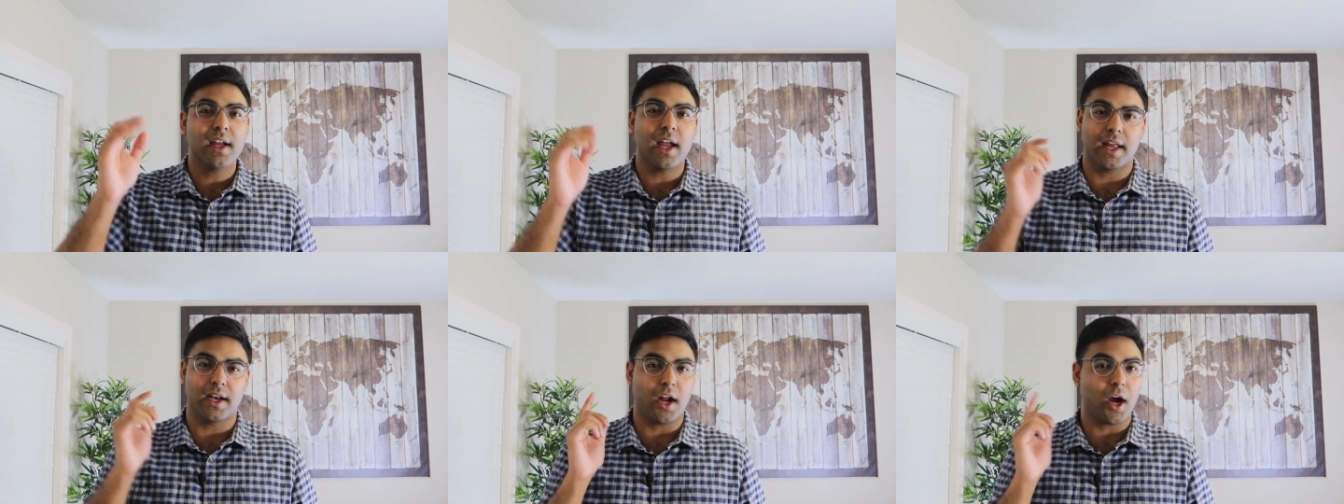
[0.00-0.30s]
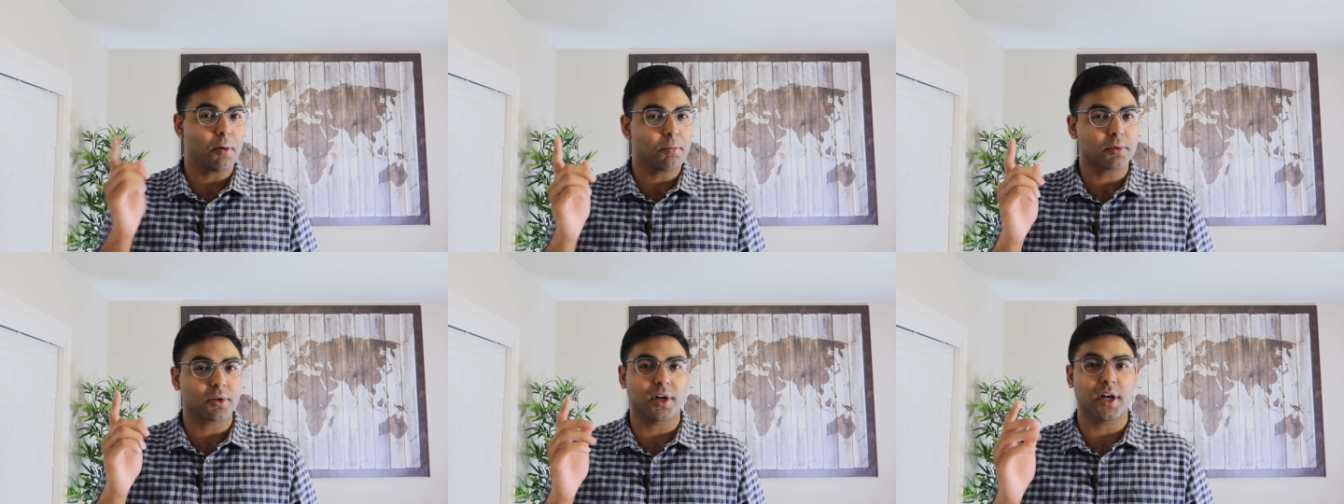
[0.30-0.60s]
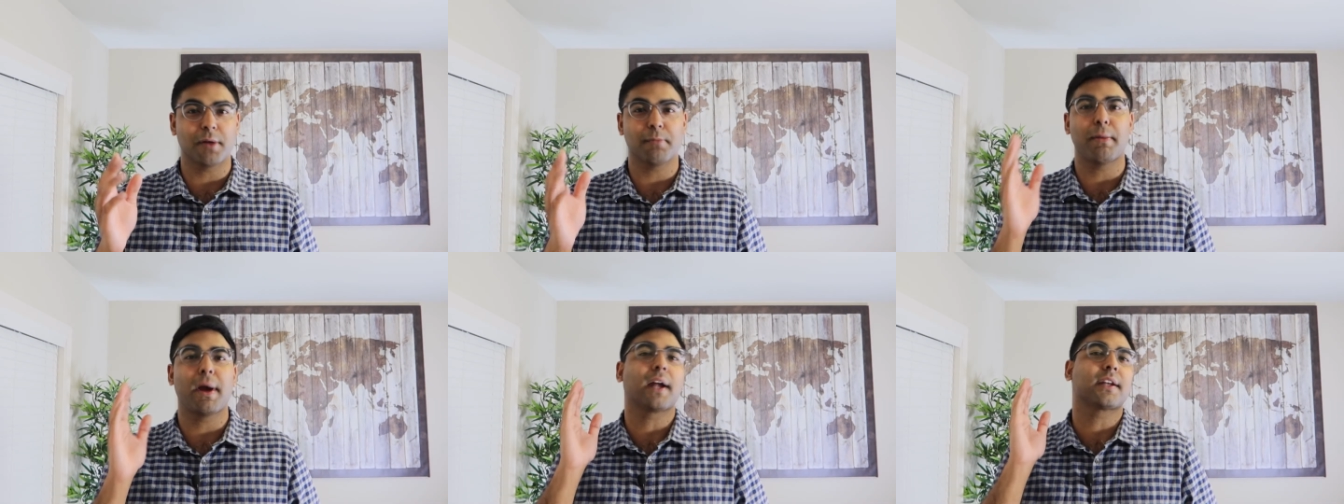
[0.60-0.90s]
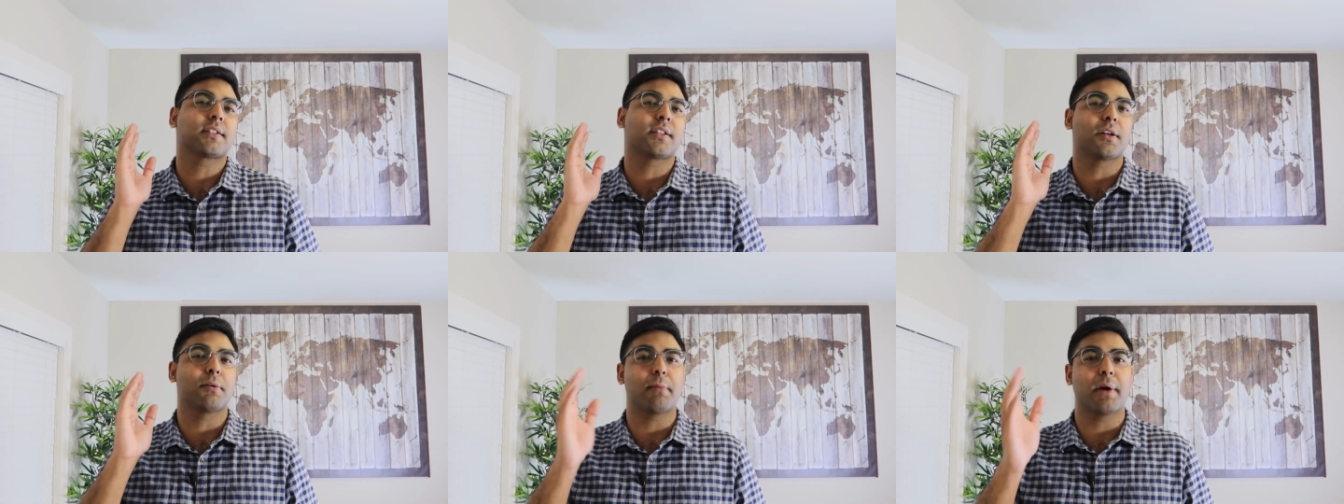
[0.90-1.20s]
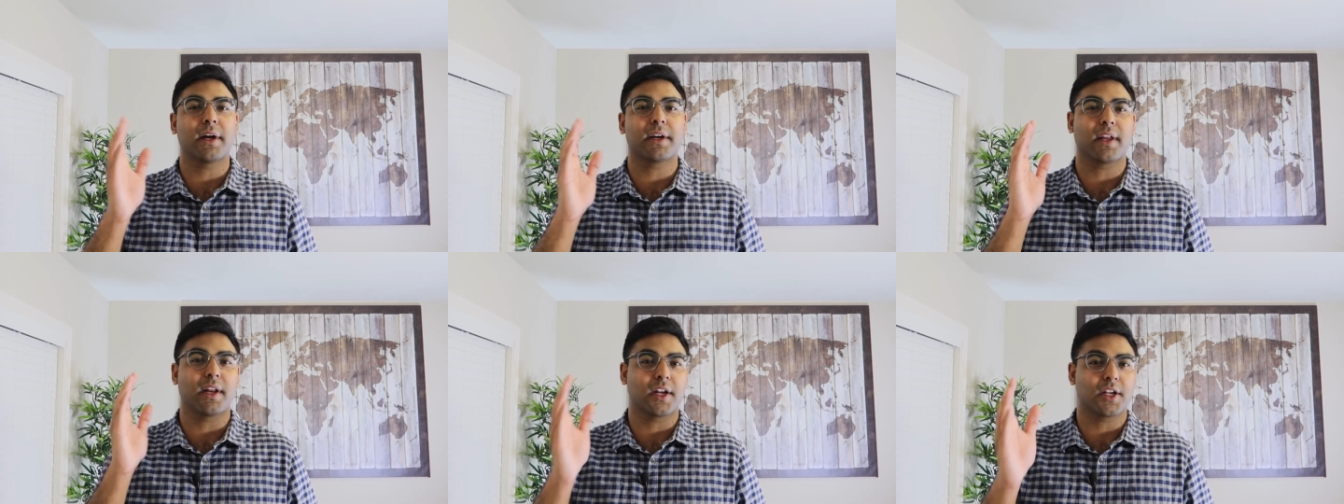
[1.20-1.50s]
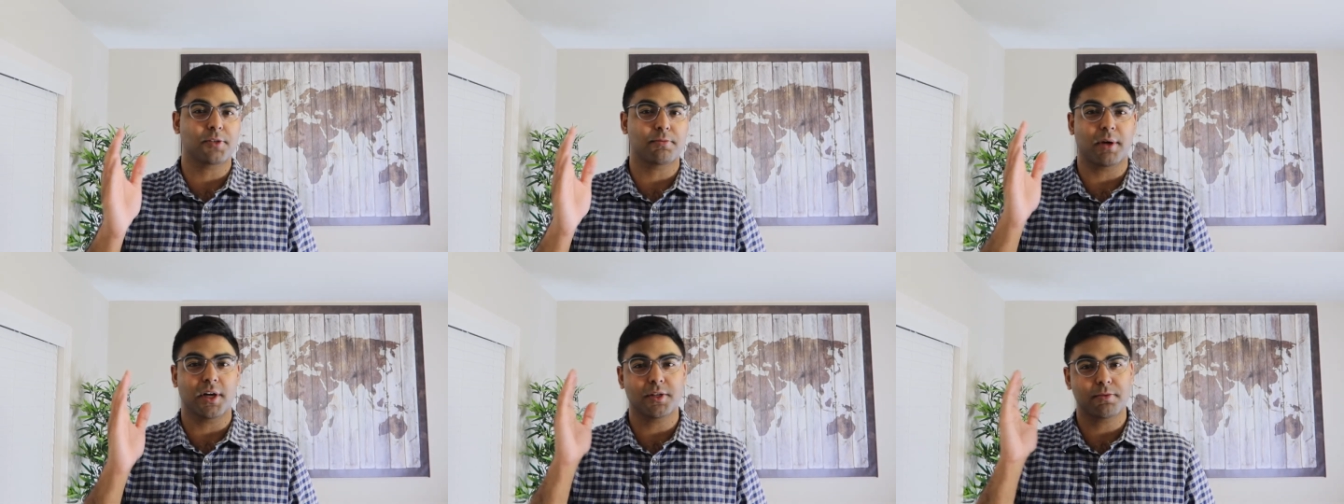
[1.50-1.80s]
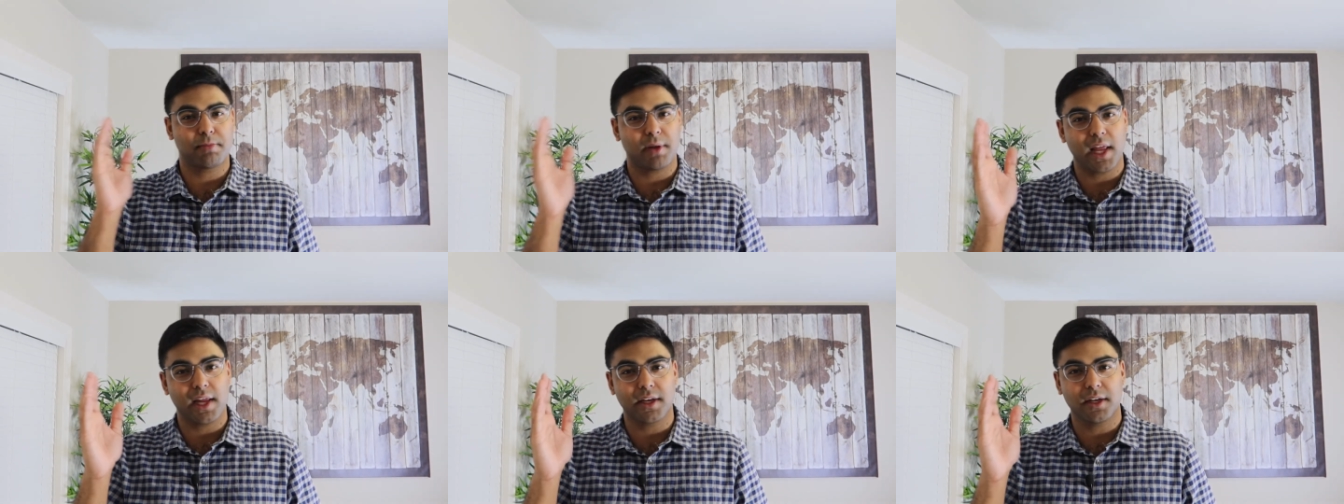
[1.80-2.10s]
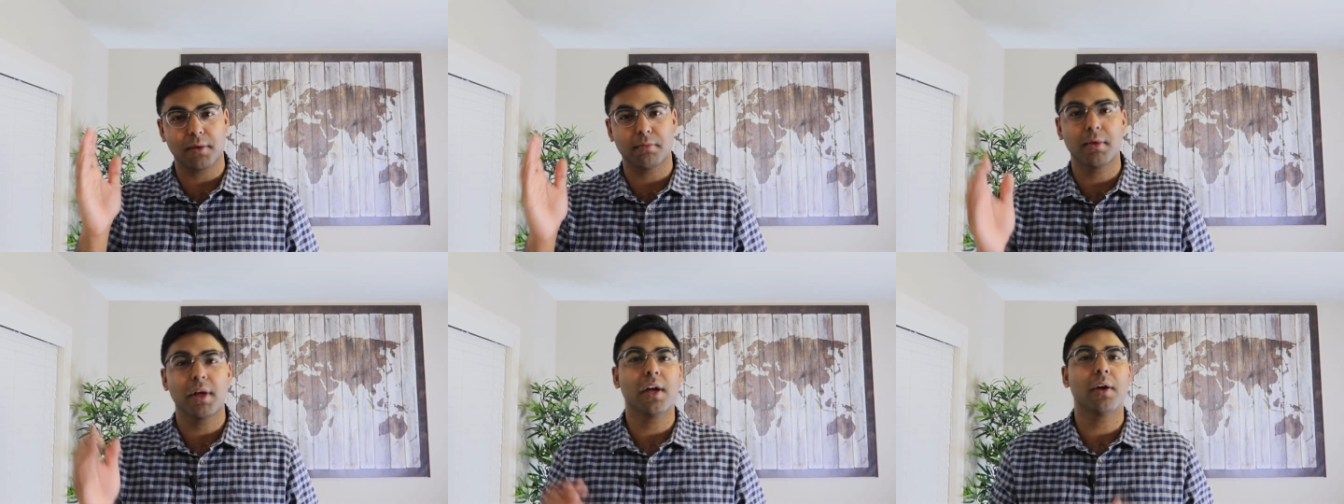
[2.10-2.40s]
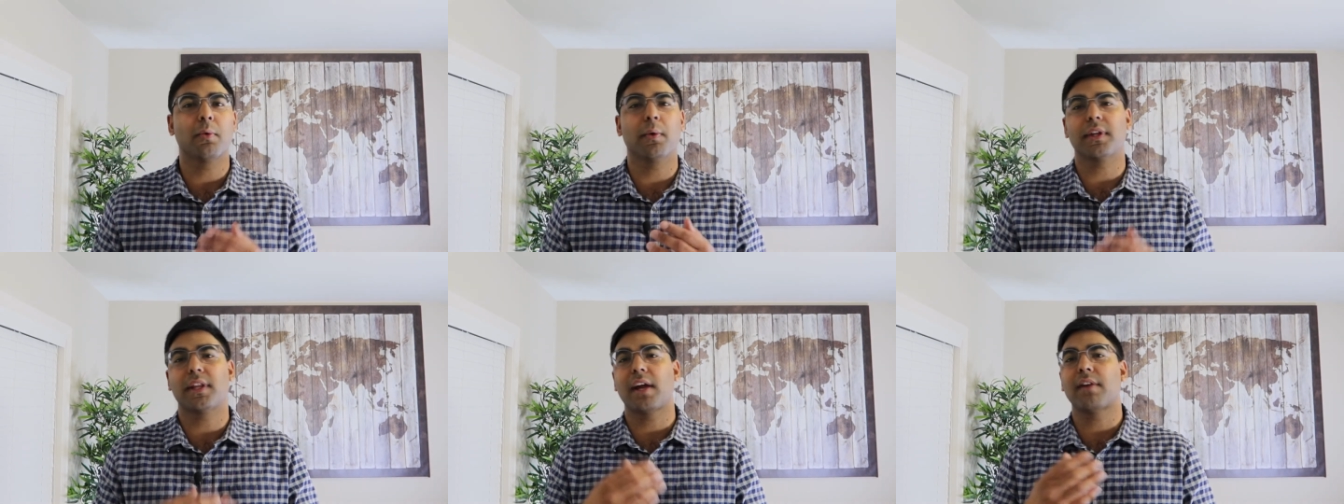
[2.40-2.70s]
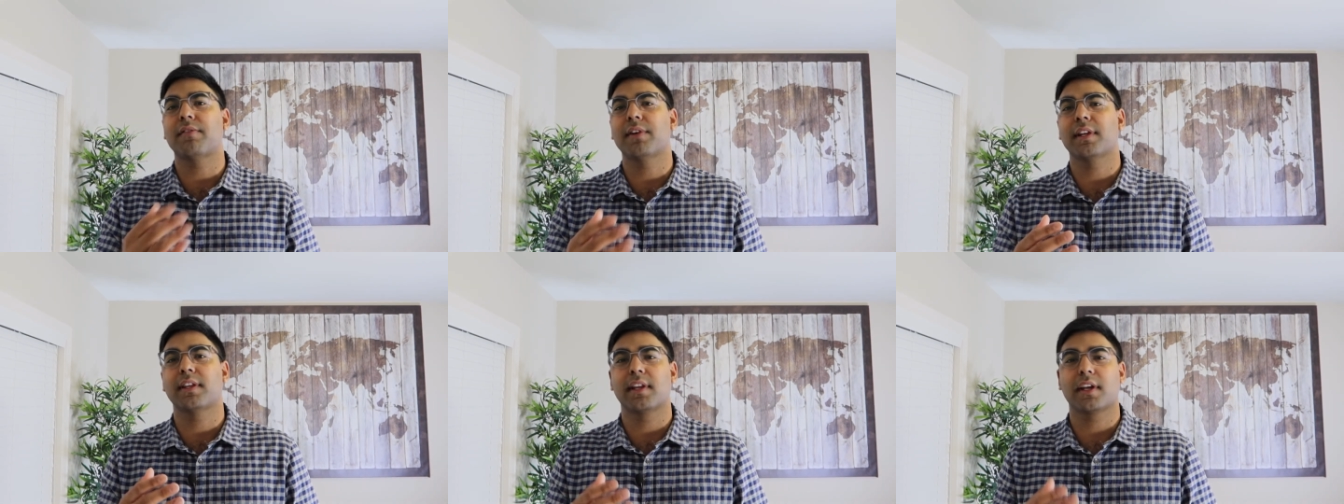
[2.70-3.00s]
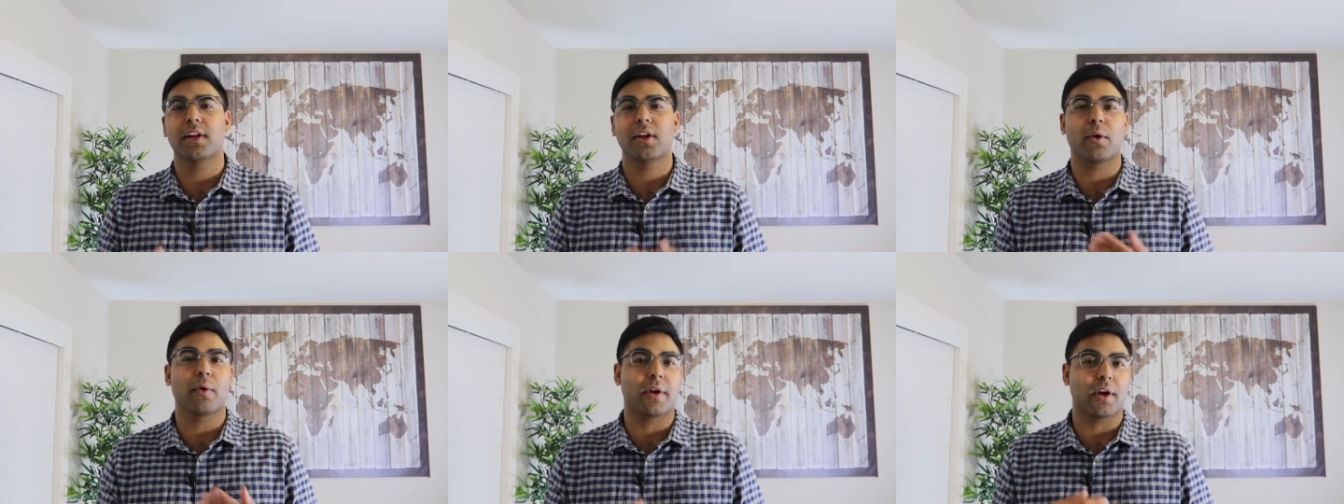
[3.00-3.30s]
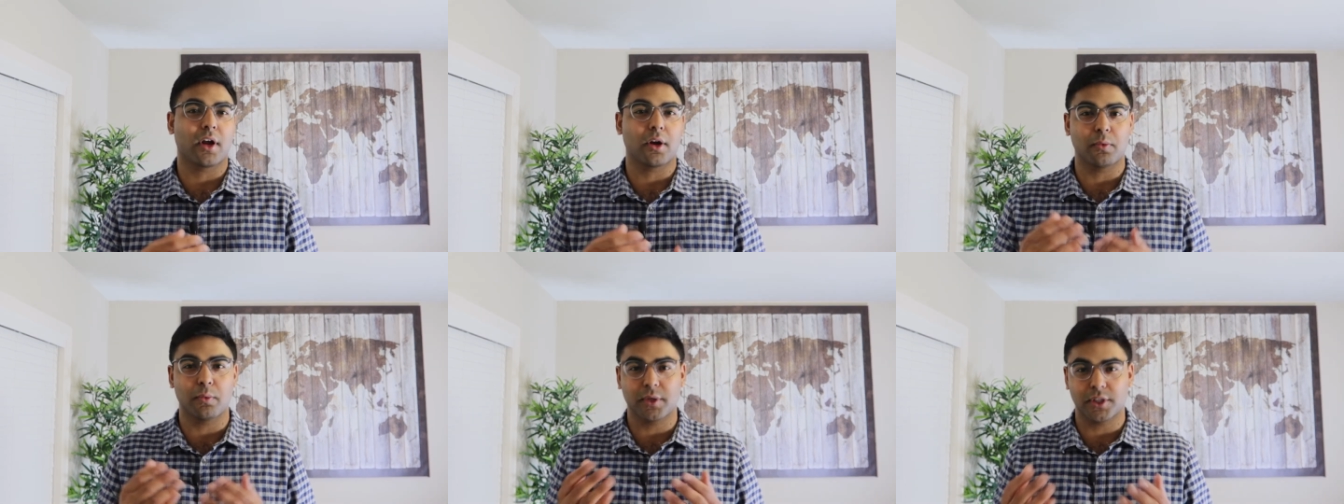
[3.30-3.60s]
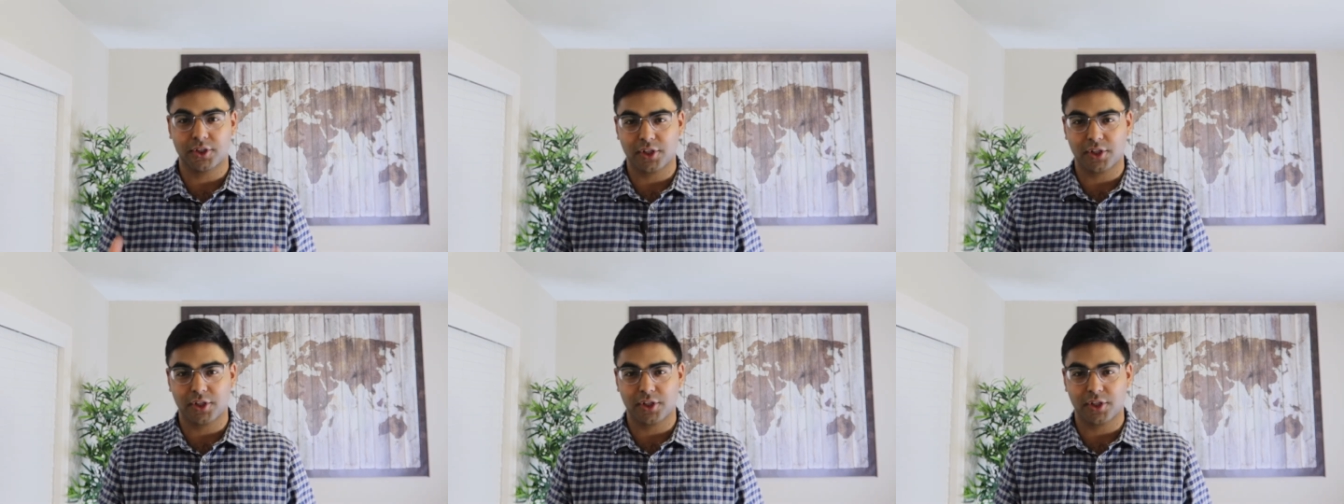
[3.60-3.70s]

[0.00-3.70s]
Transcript: and upgrade back to the American Express Platinum with everything going on with